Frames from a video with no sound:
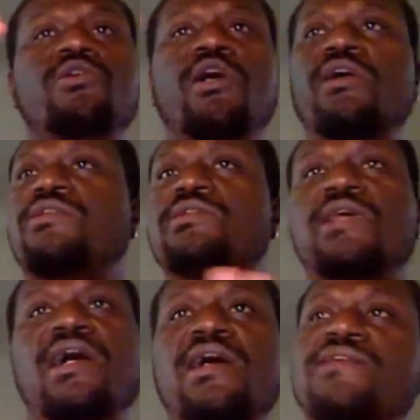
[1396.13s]

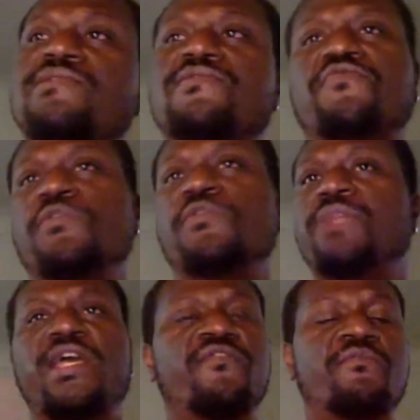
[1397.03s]
designs from
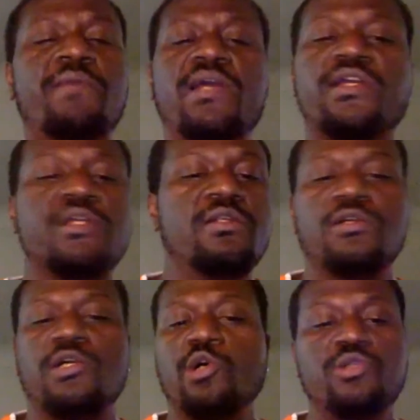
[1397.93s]
Native American
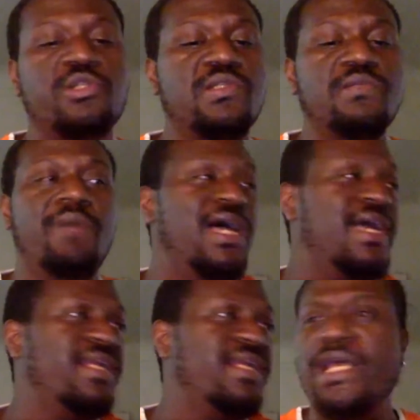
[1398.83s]
cultures and
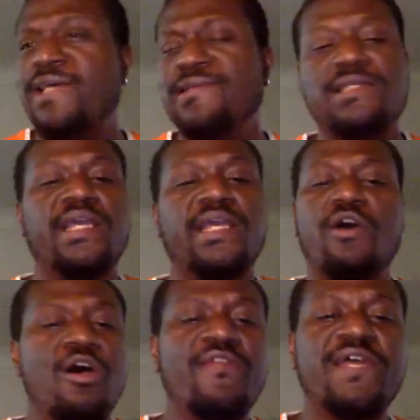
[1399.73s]
Mayan and Aztec and
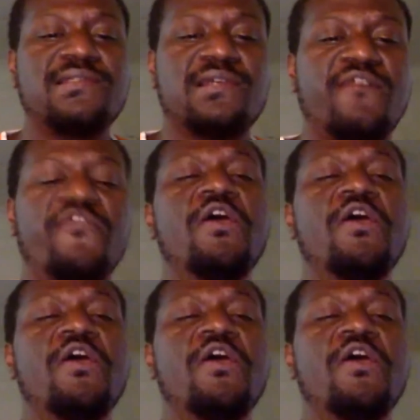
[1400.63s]
all that stuff,